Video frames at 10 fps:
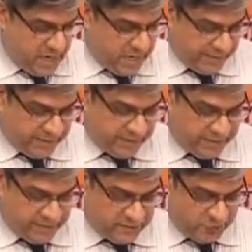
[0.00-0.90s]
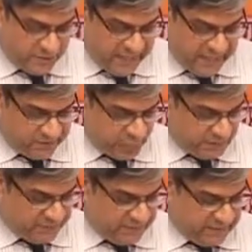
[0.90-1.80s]
Our recognition today has
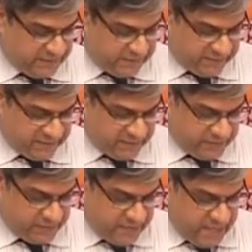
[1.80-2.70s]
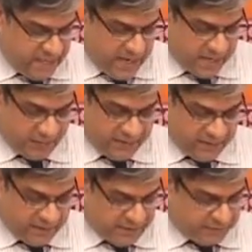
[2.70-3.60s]
motivated our teams and will
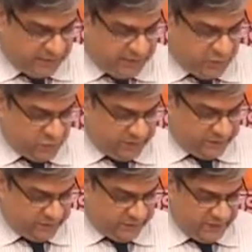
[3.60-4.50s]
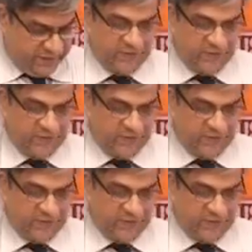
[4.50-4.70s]
encourage them to achieve